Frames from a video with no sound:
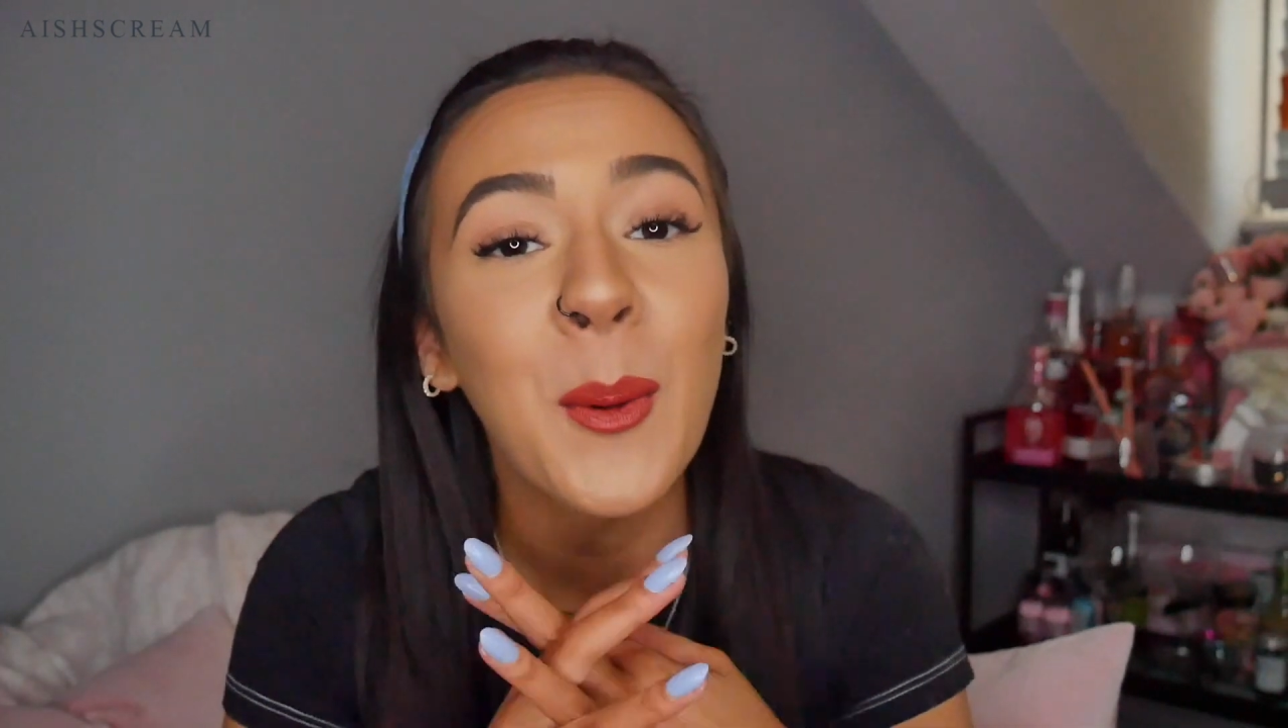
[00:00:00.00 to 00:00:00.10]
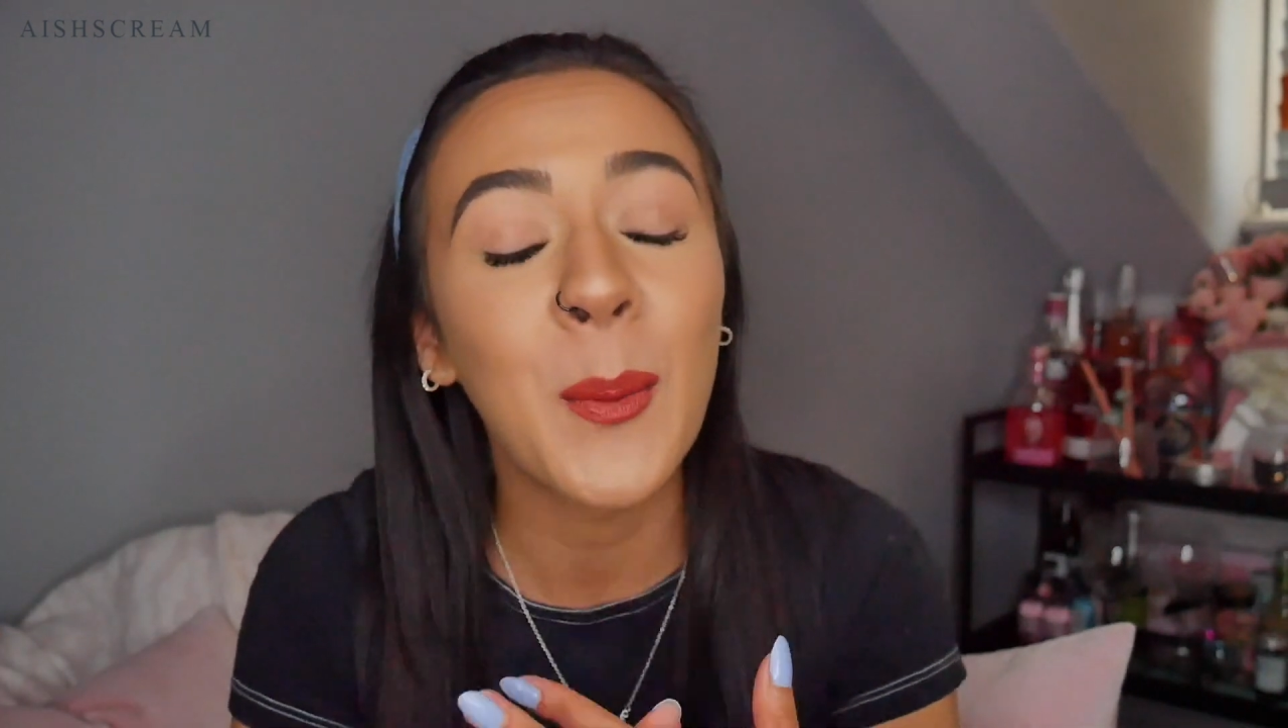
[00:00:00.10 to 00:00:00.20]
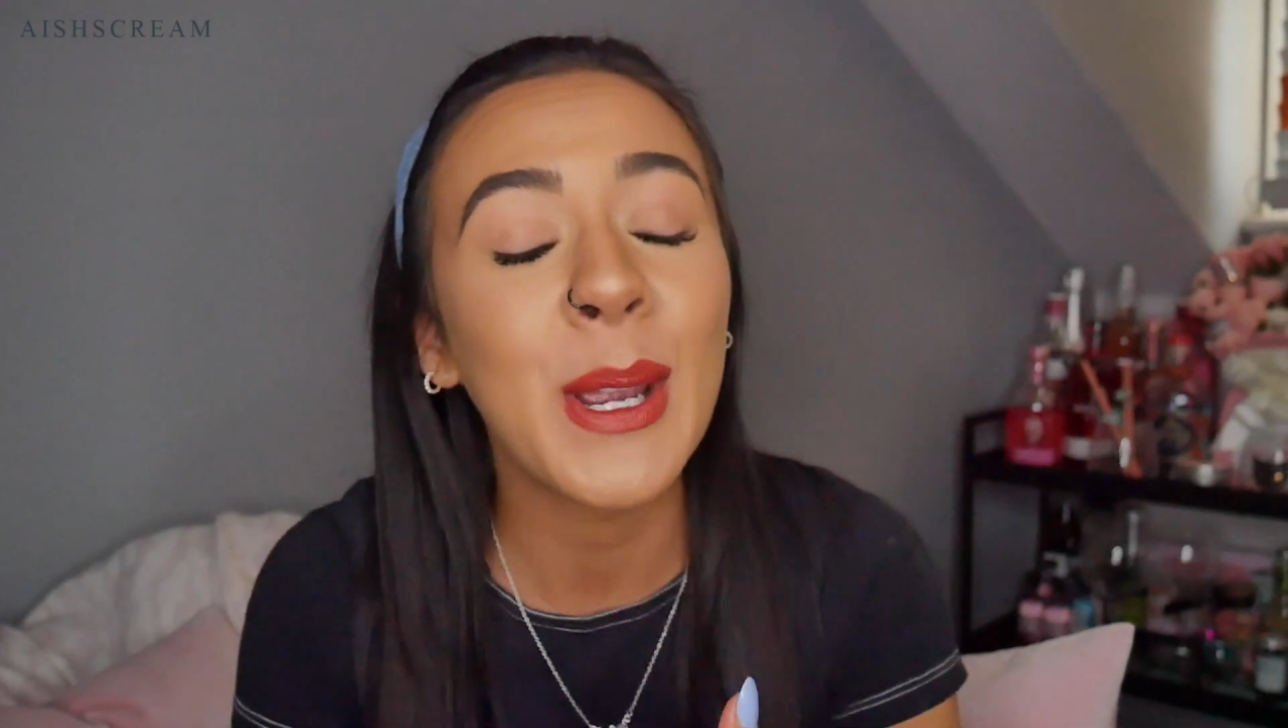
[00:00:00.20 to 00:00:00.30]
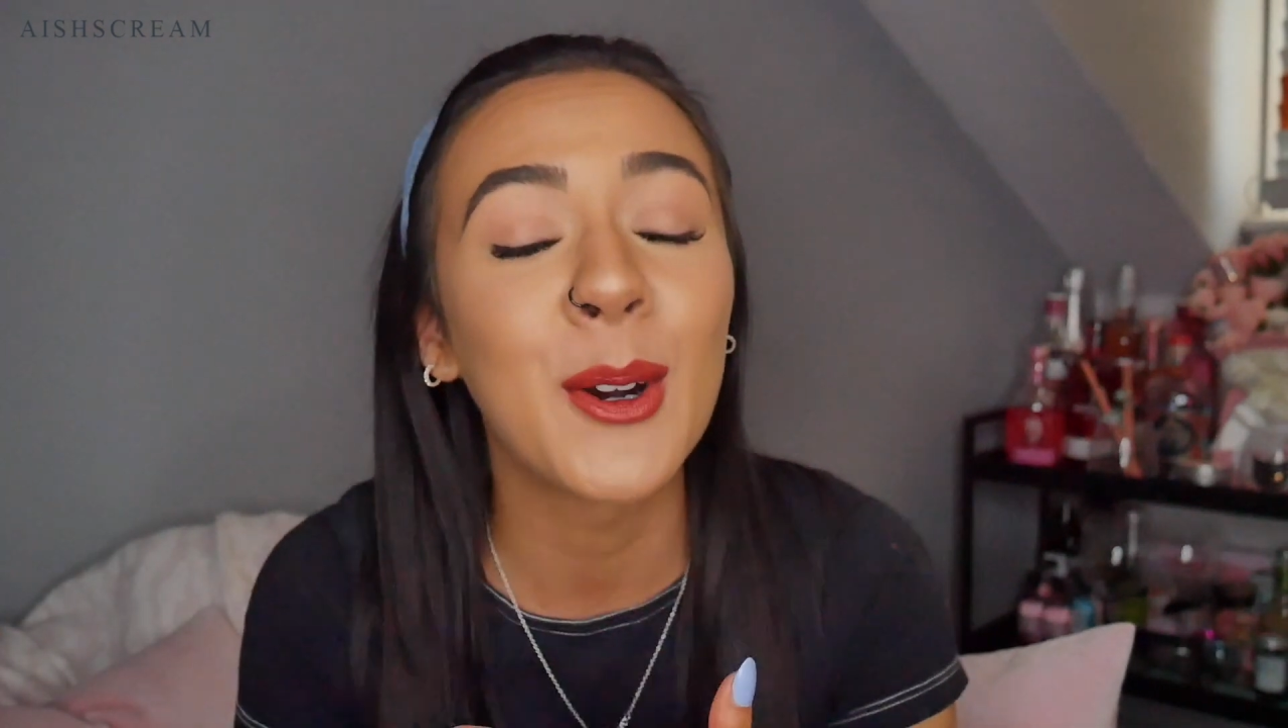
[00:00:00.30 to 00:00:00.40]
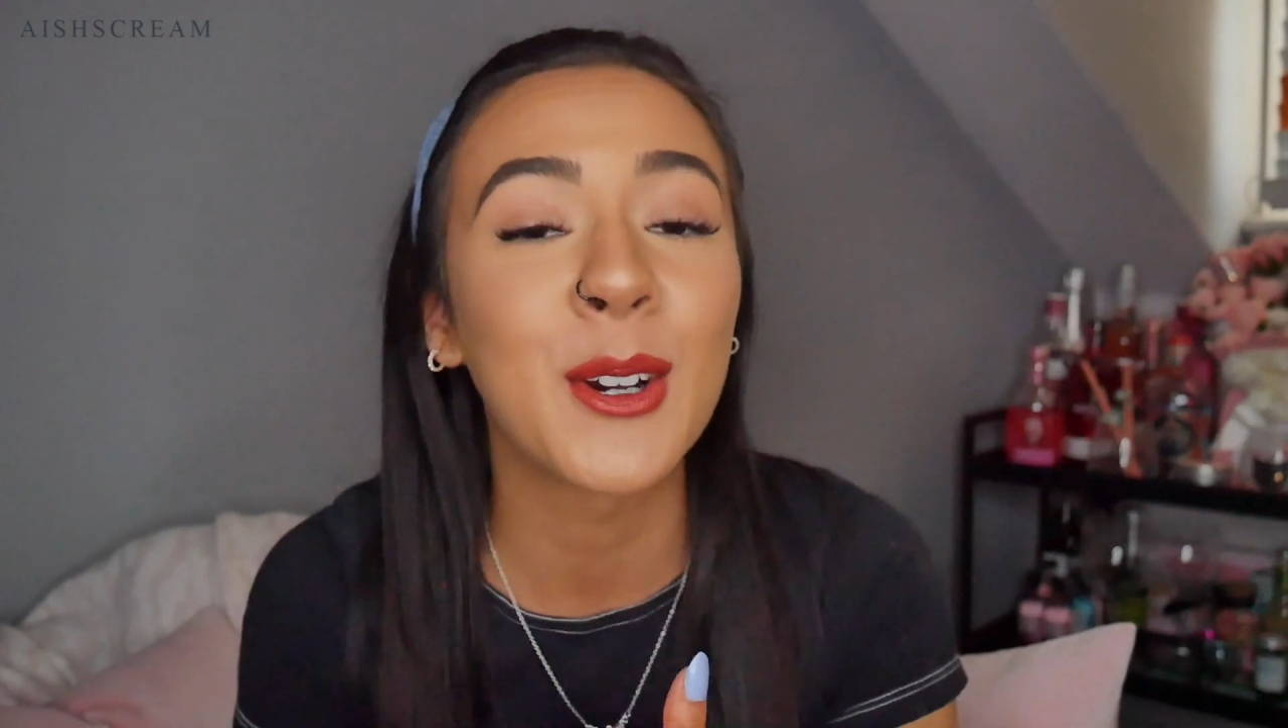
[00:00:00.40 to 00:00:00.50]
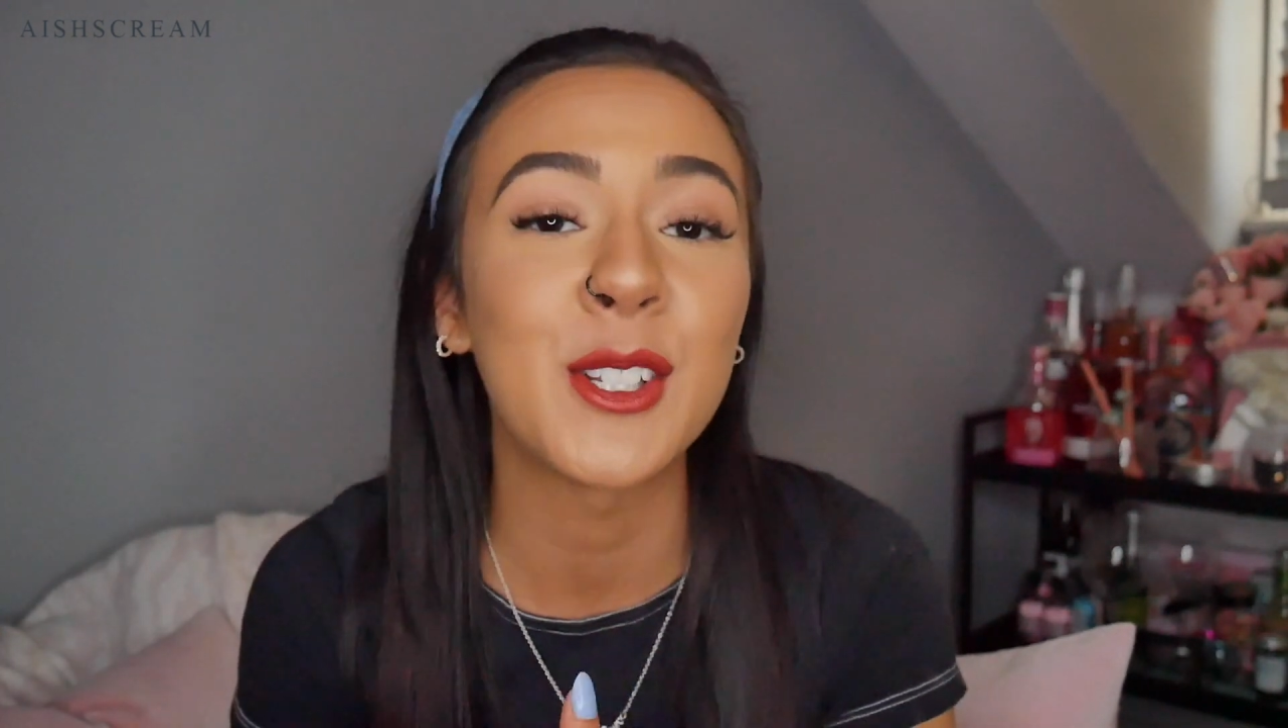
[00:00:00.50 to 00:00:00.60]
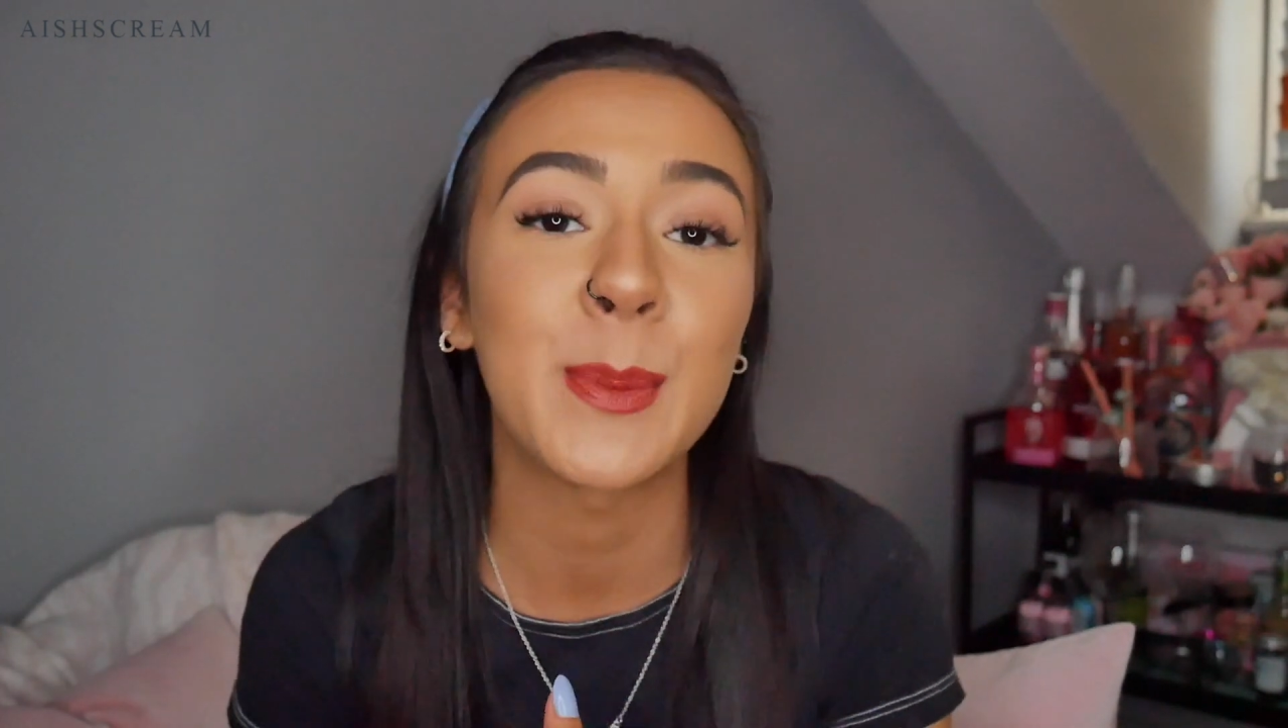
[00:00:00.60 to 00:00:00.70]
we are going